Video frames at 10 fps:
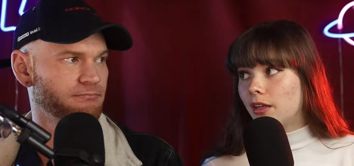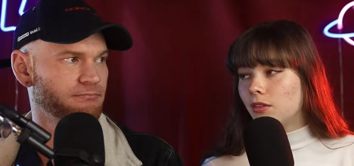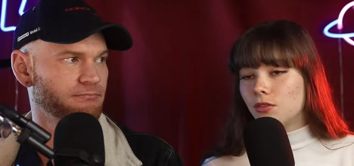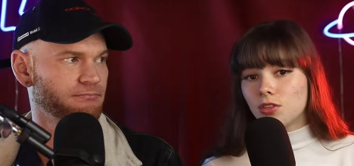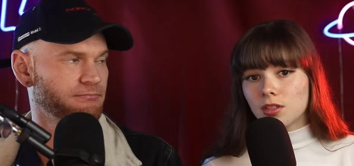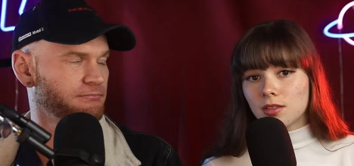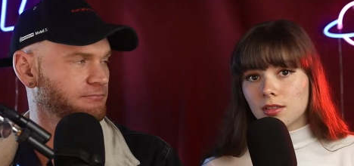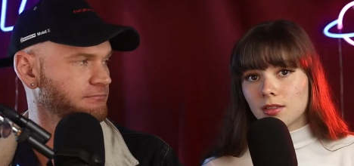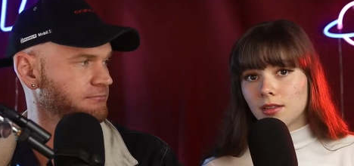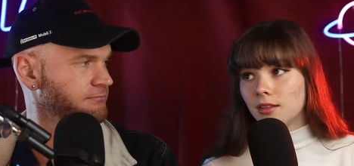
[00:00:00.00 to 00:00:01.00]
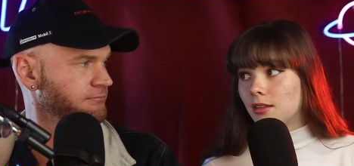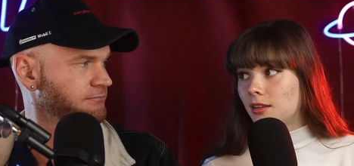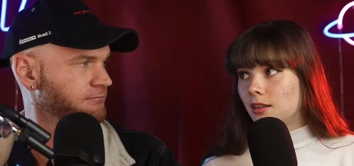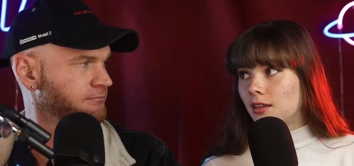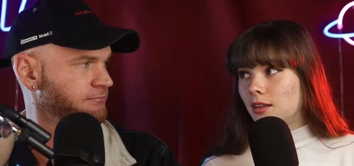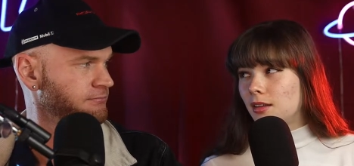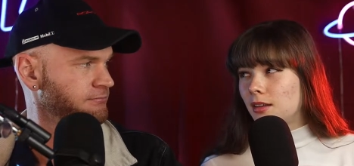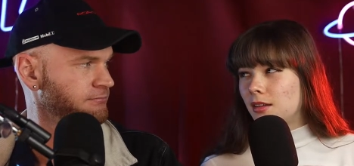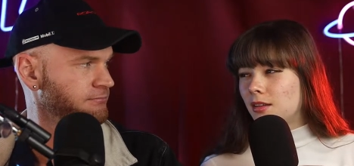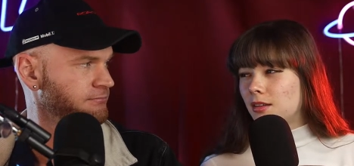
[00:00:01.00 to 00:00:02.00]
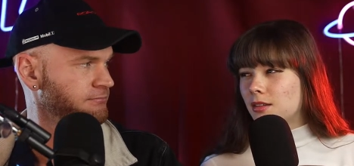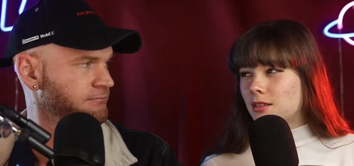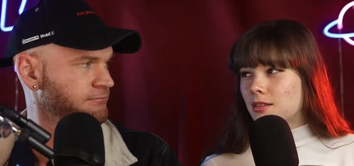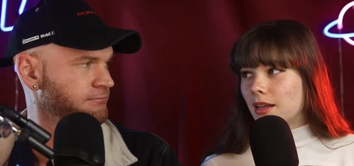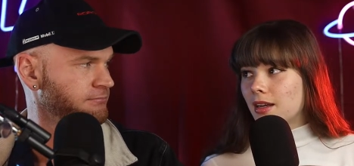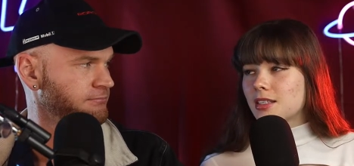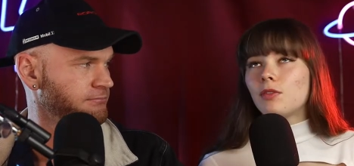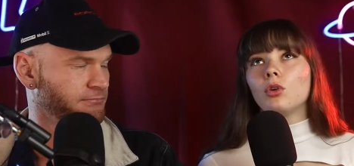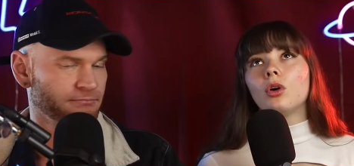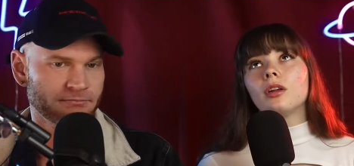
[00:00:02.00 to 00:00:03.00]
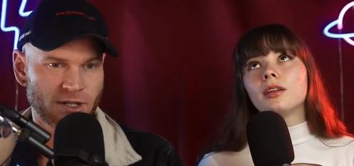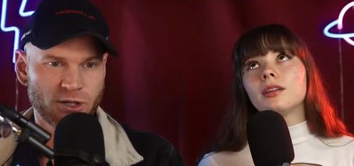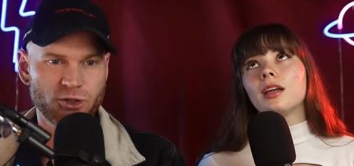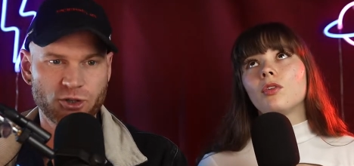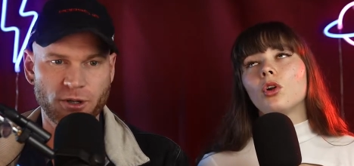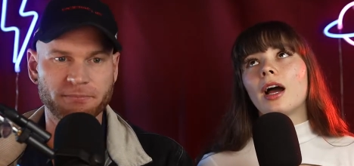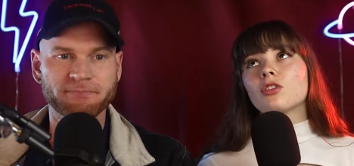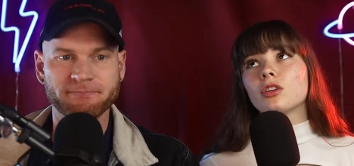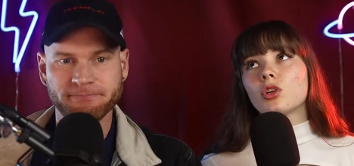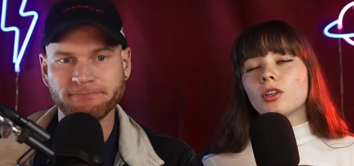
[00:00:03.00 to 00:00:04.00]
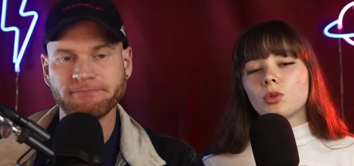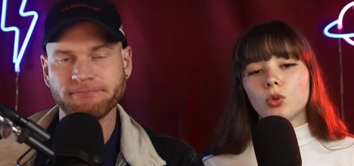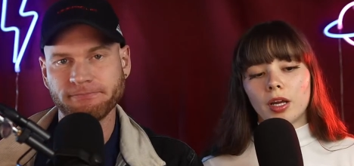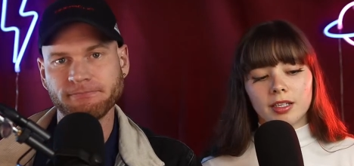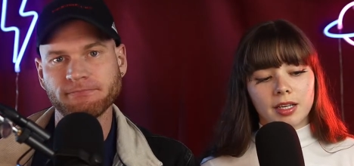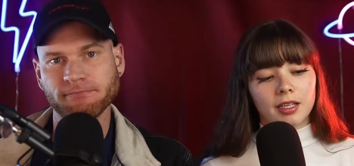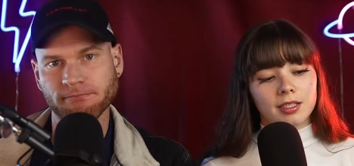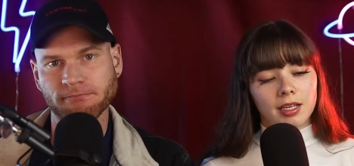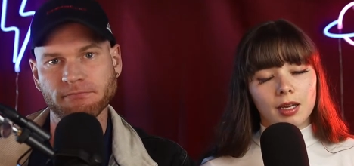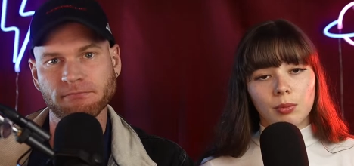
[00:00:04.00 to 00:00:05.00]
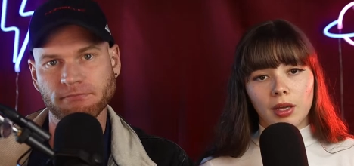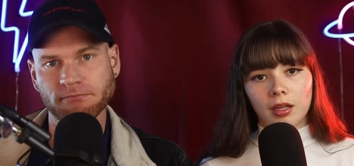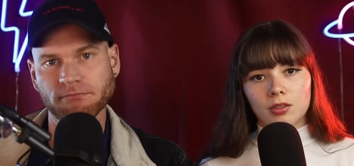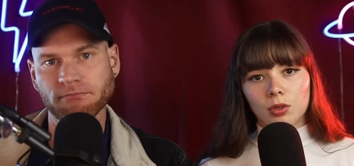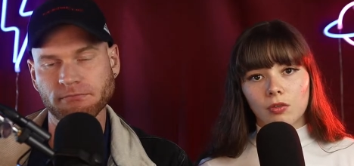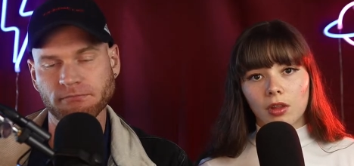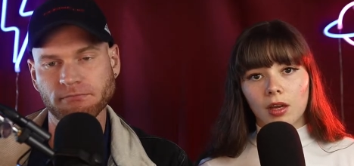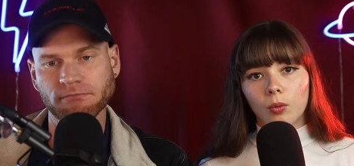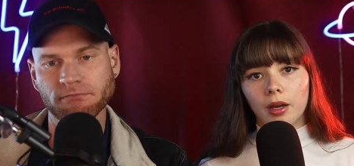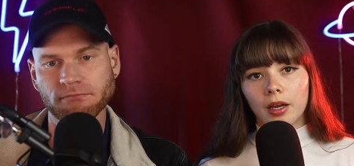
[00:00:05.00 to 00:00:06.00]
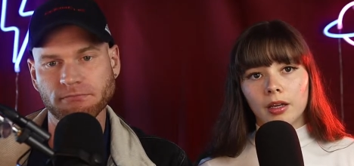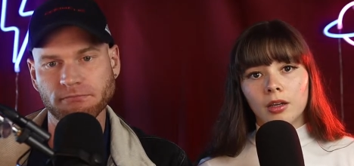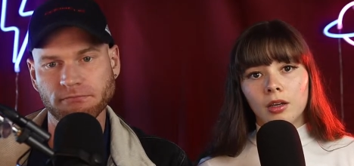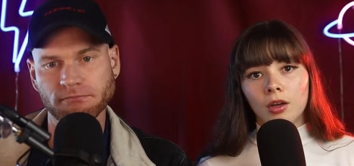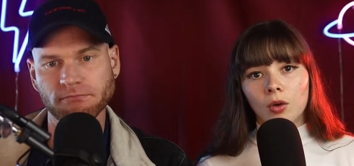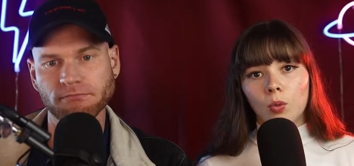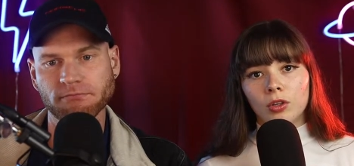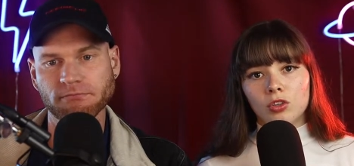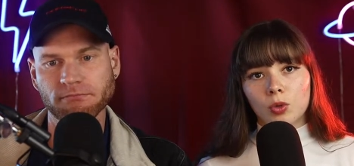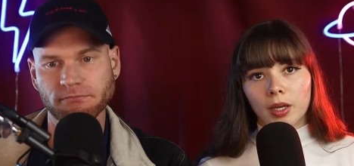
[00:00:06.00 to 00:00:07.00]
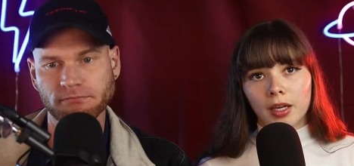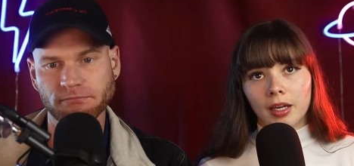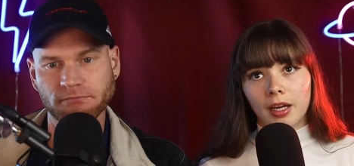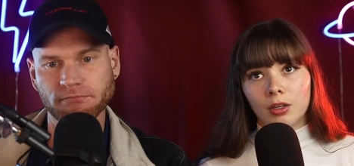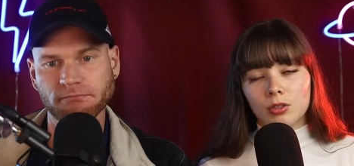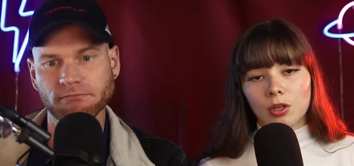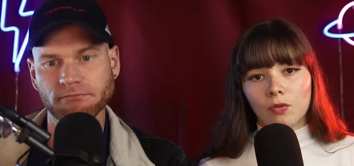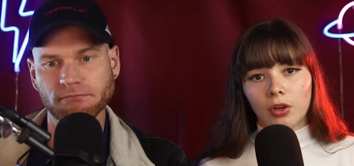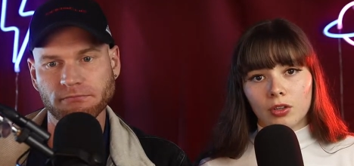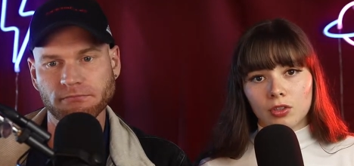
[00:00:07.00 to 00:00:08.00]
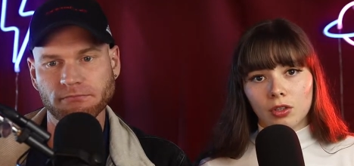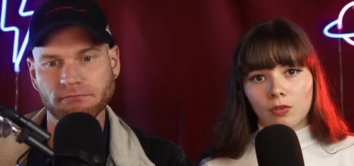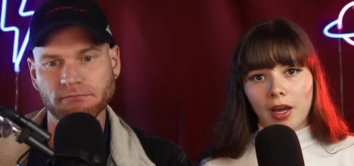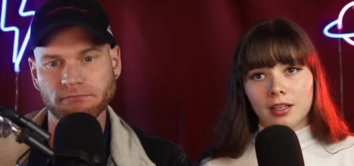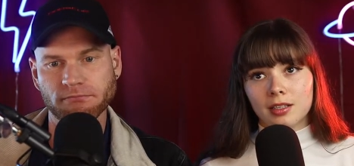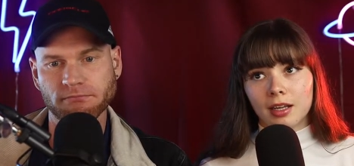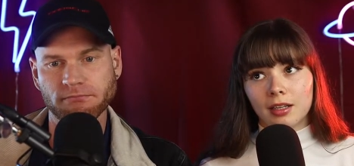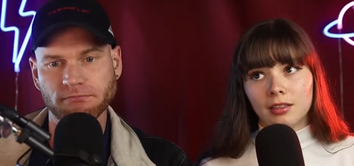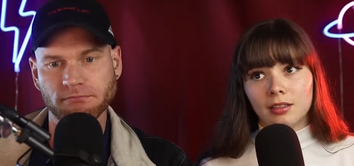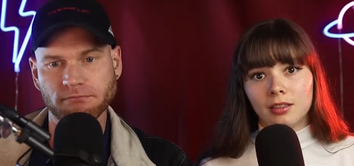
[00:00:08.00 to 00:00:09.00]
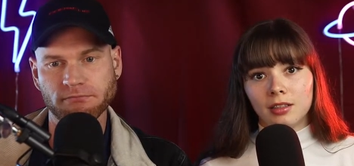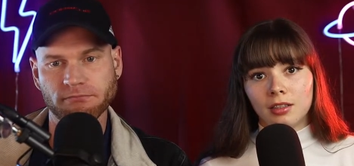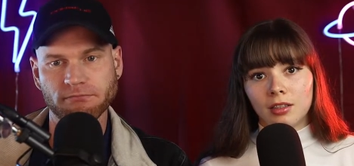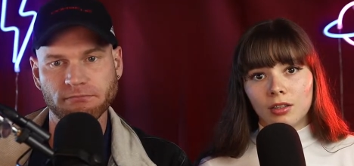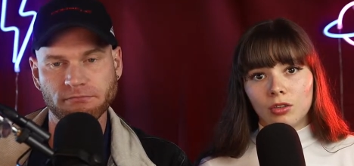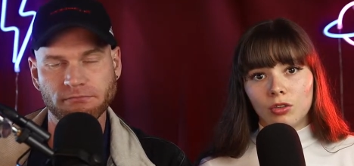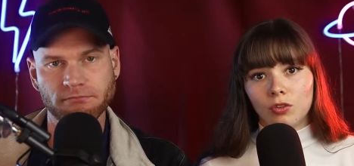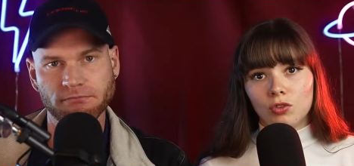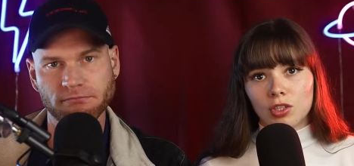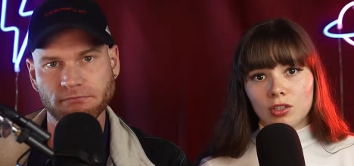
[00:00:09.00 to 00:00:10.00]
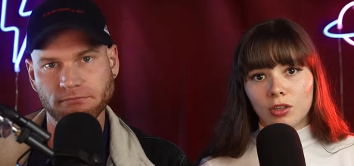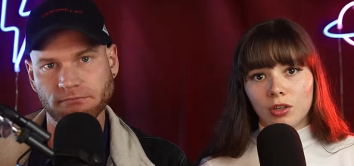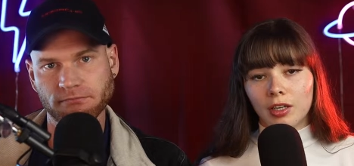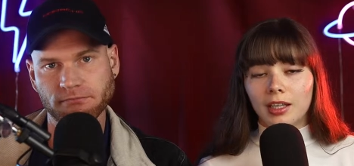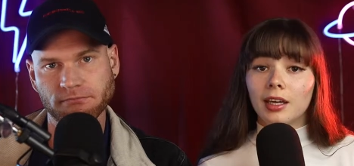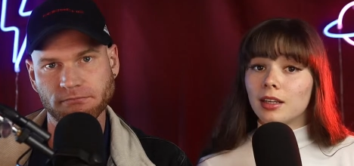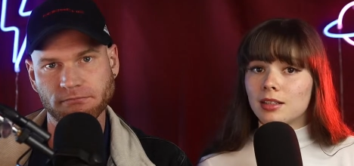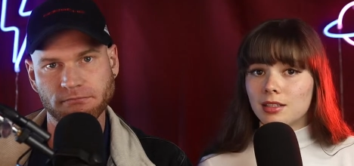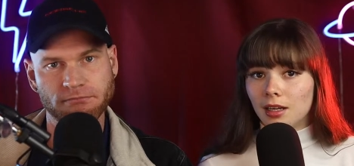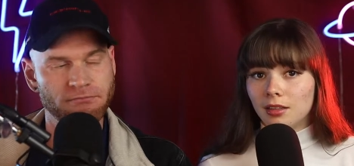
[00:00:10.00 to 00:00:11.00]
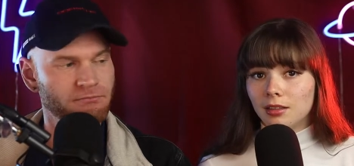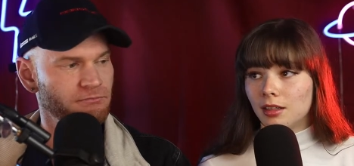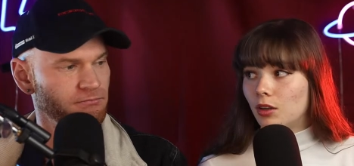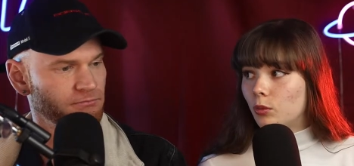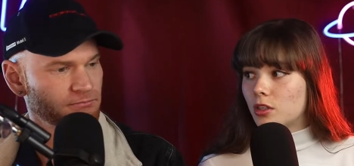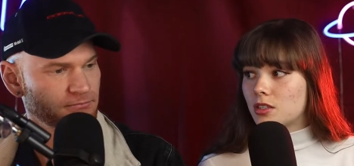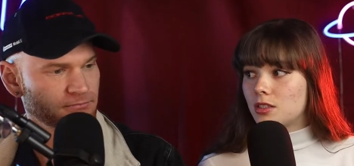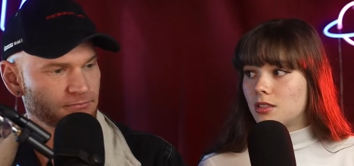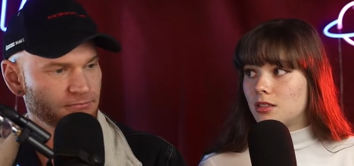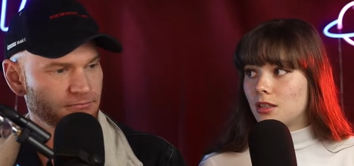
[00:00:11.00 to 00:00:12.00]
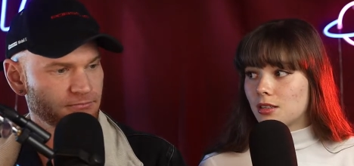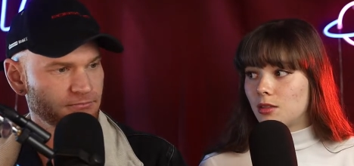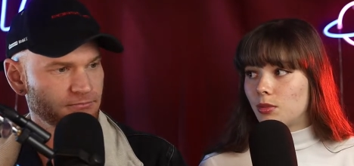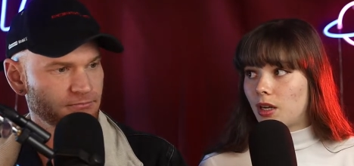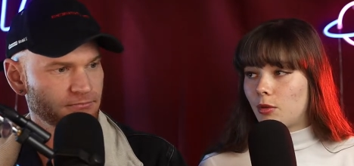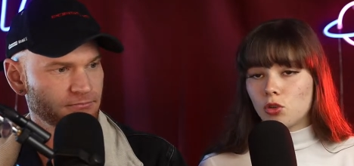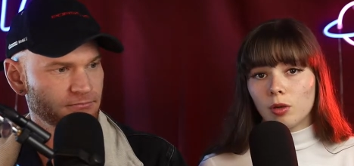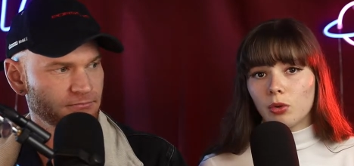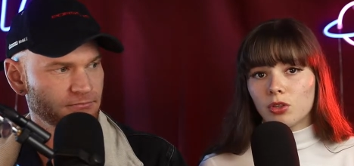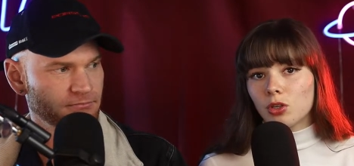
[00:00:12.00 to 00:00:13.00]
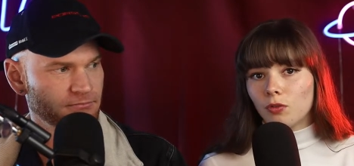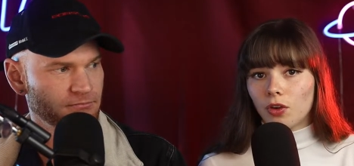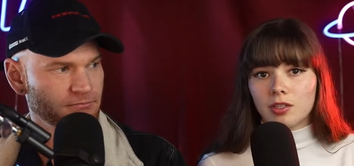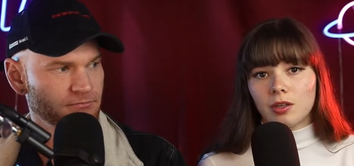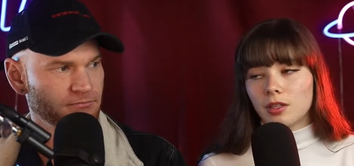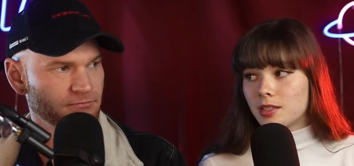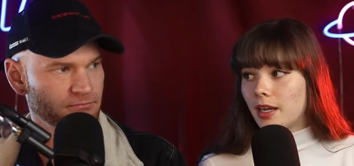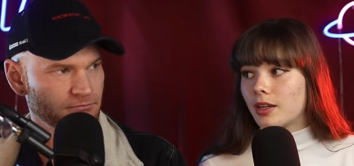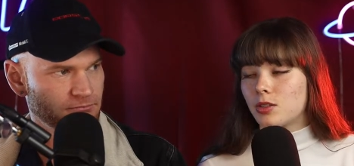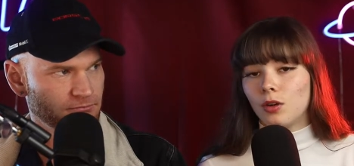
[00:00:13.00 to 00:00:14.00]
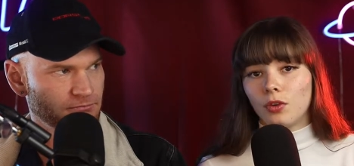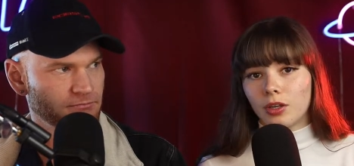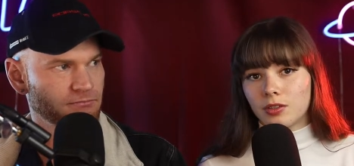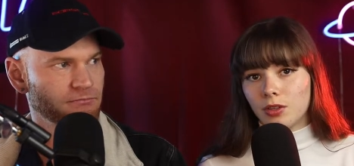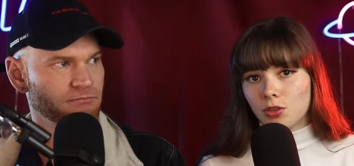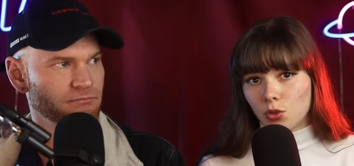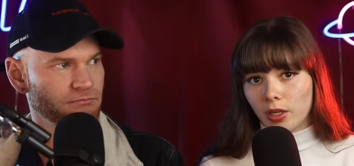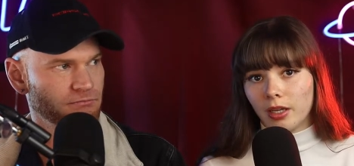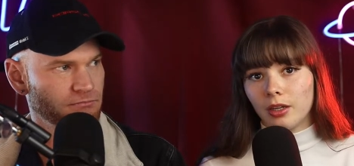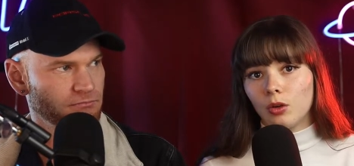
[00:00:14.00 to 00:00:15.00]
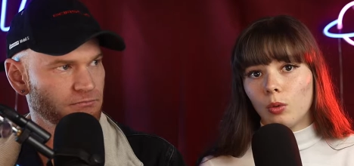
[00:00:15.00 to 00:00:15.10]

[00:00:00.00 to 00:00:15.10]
Speaker 1: of just sex. If you're not if you're not actually trying to do it, because I can see it being the sort of thing where when you're doing it and you're so focused on the fact that you've just got to get it done, it almost doesn't become enjoying because you're not focusing on the sex, you're not focusing on enjoying it or